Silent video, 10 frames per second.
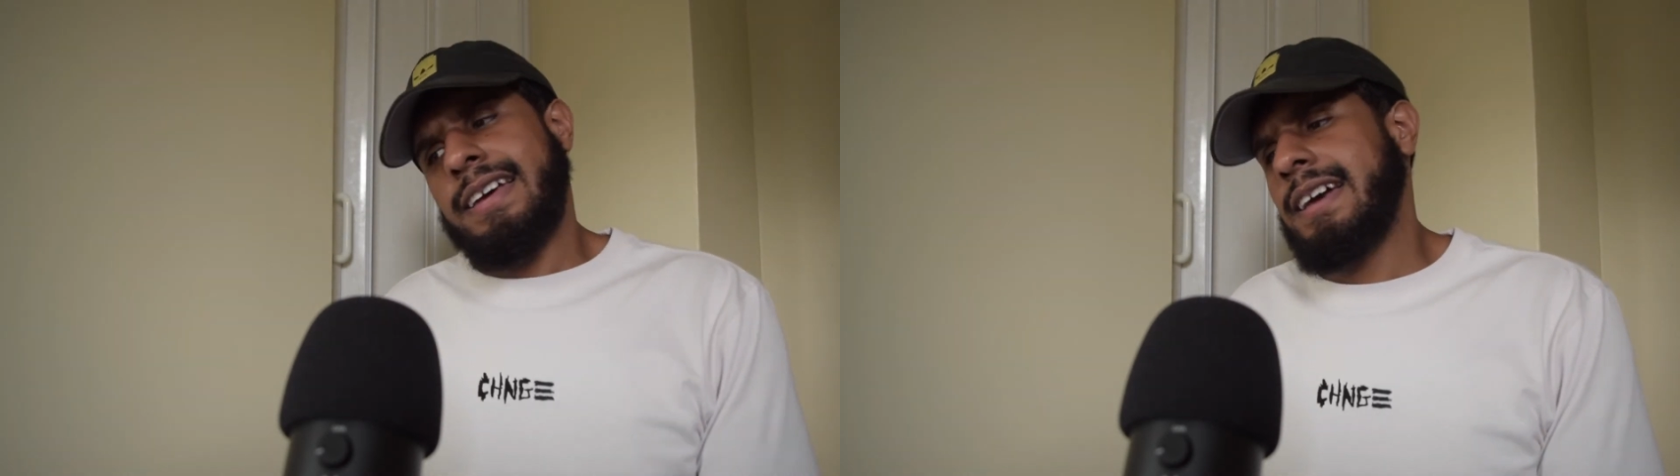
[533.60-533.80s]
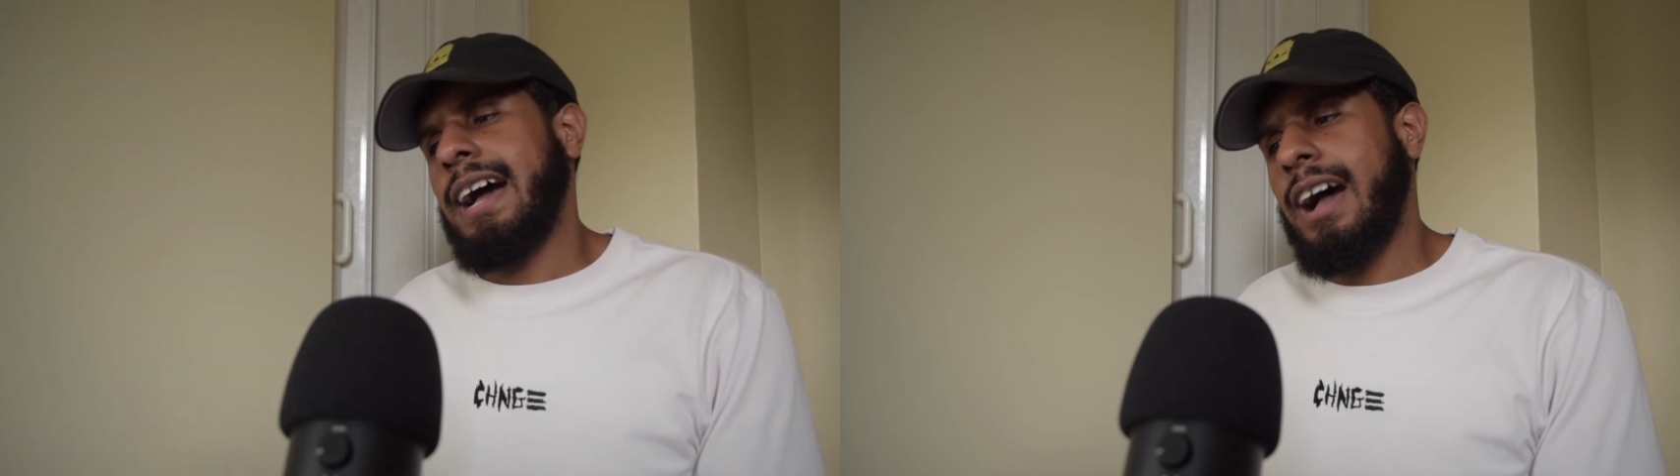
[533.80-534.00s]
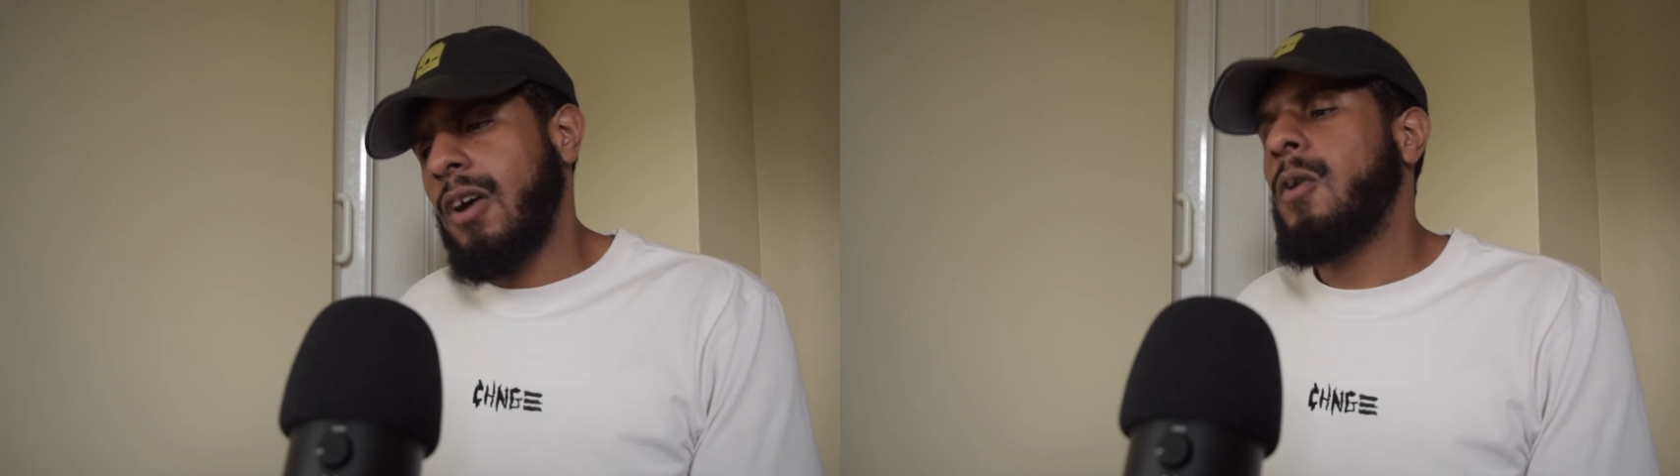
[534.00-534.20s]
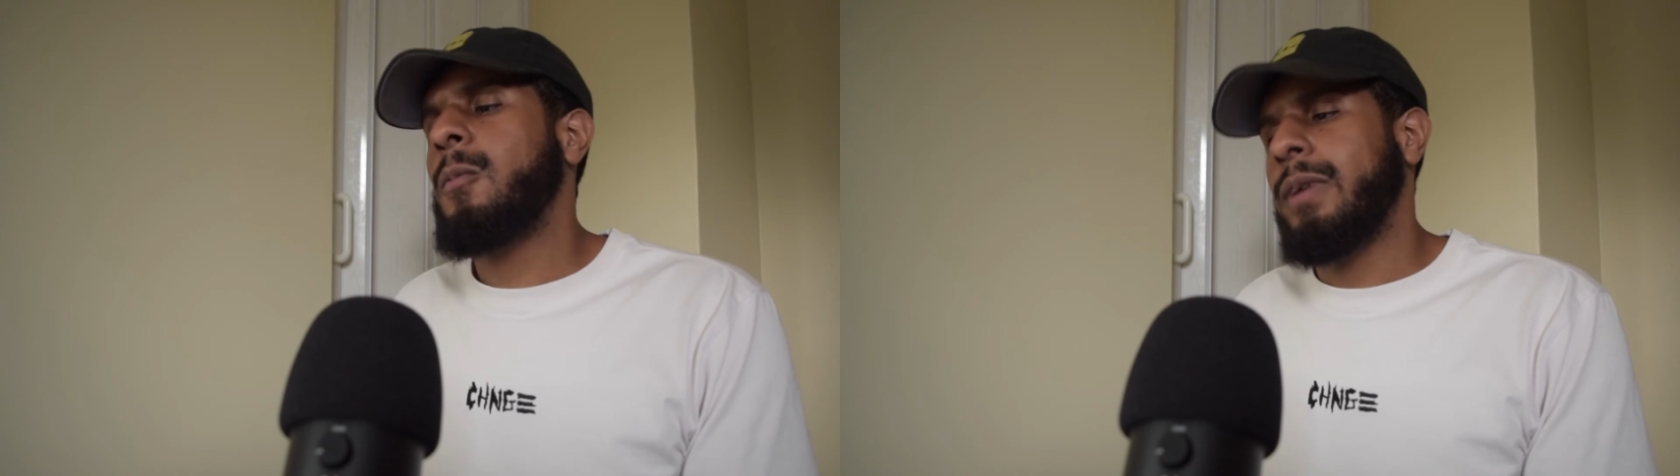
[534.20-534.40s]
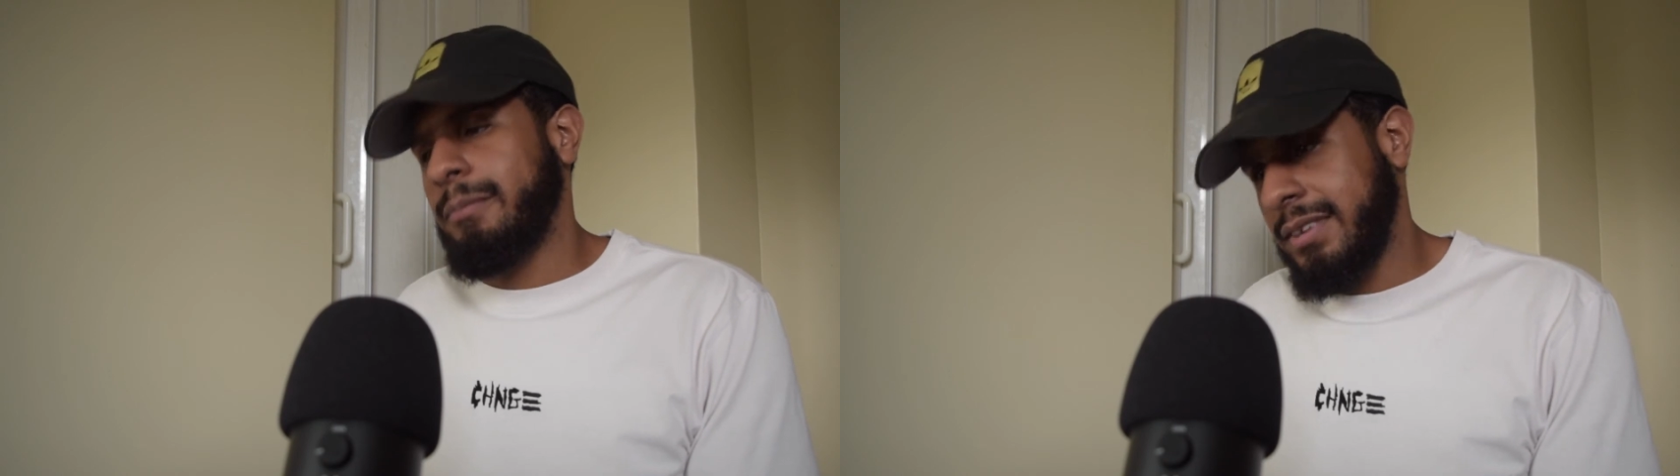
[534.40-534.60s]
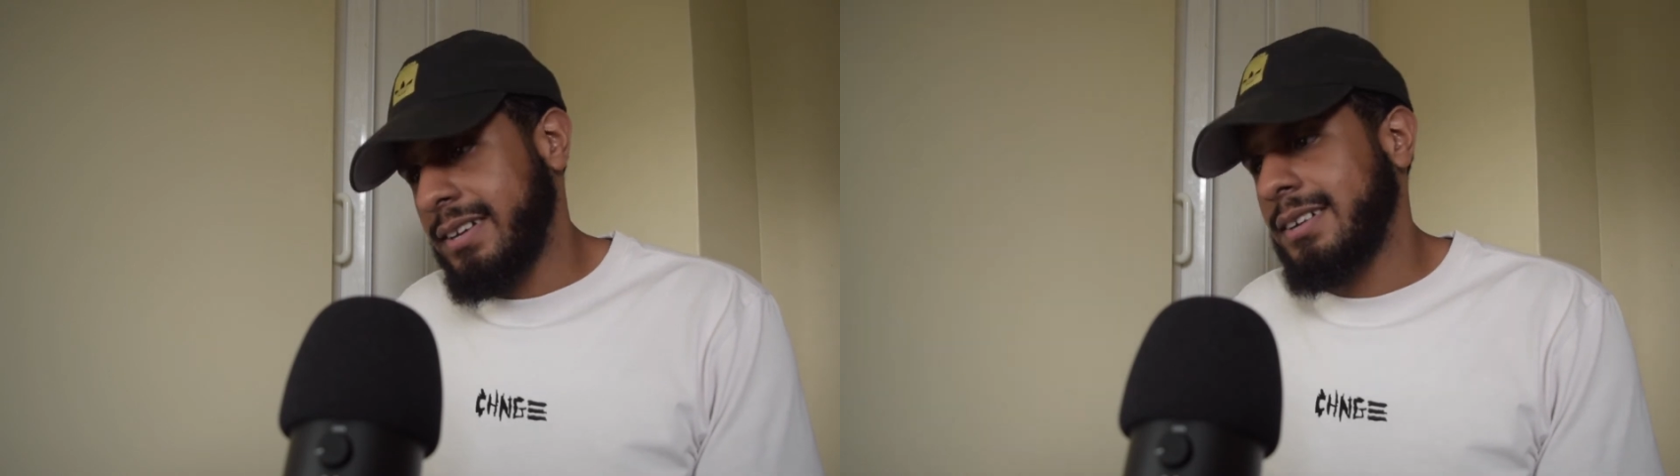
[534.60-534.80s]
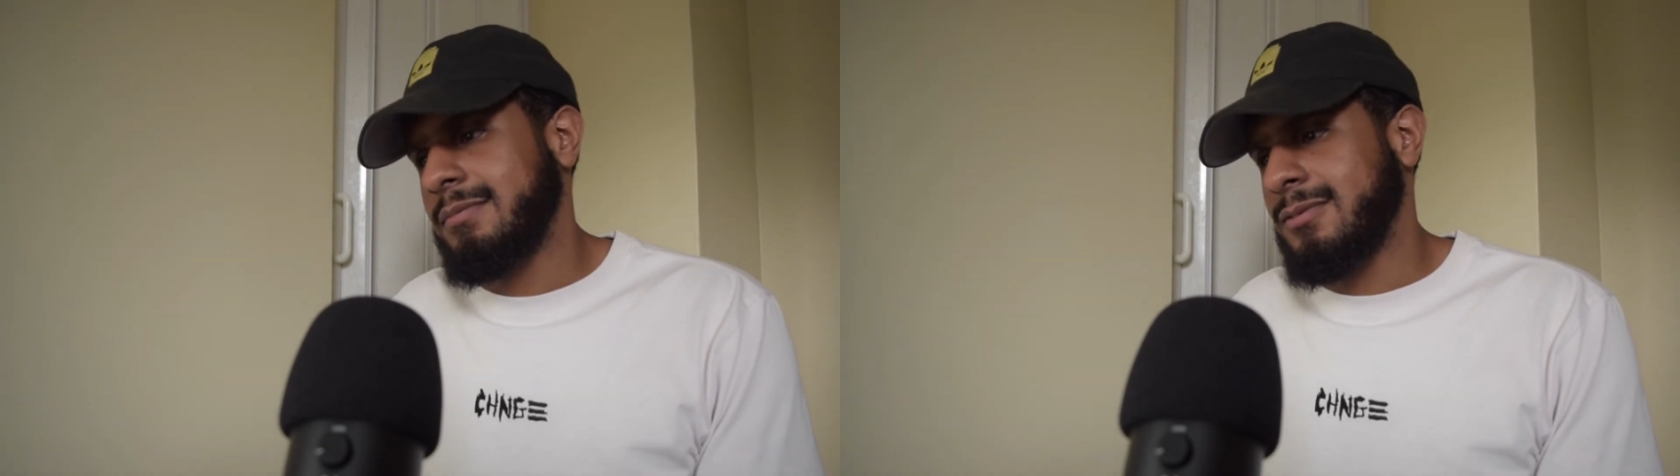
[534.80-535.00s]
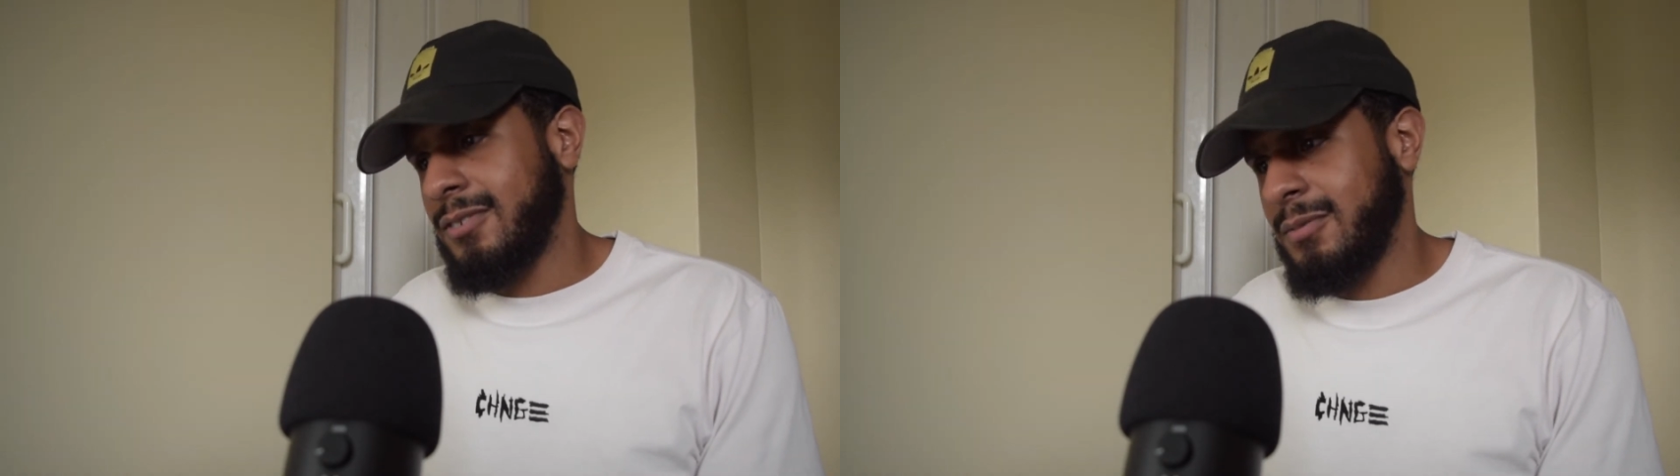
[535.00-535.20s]
I hope it
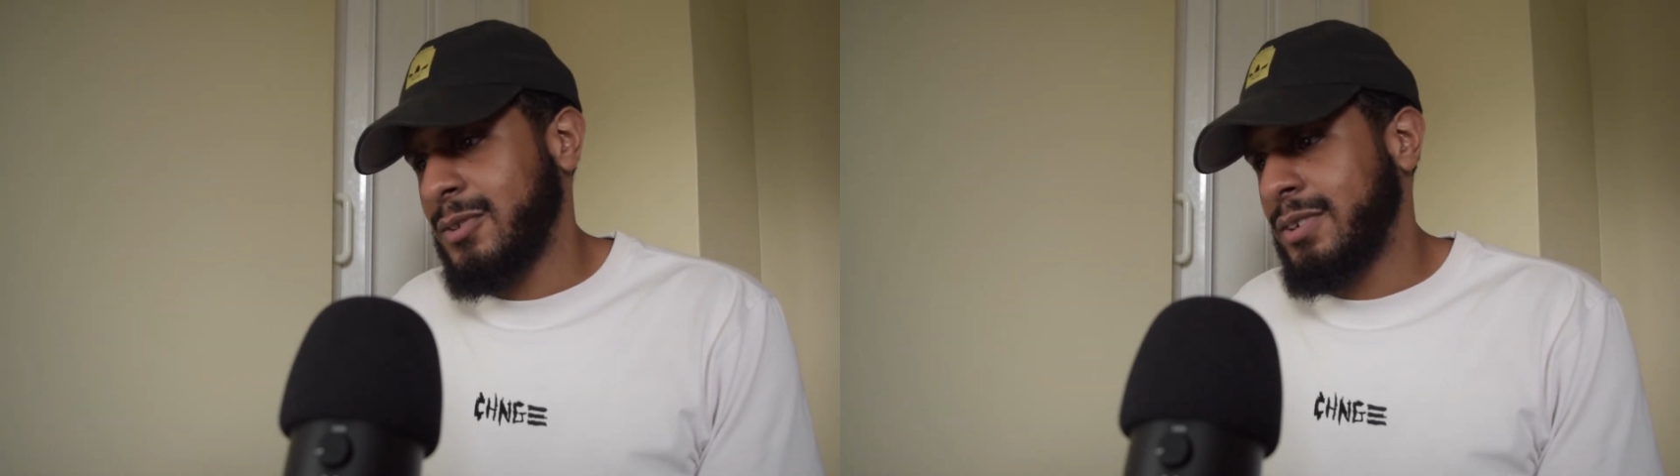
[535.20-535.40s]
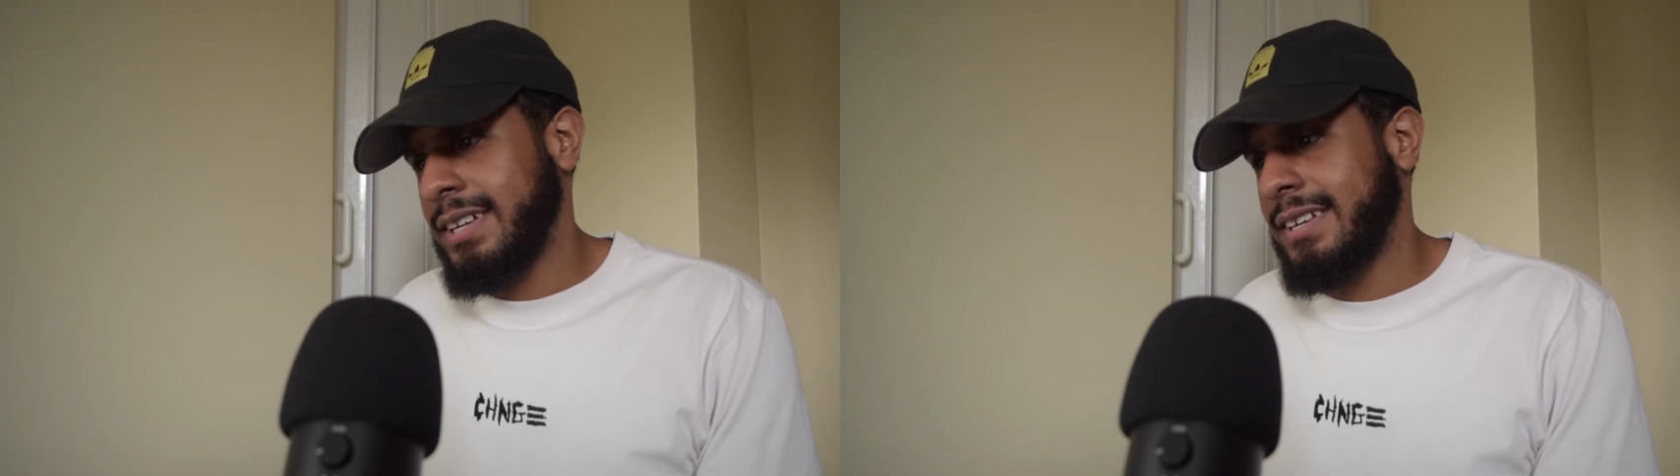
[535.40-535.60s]
becomes normal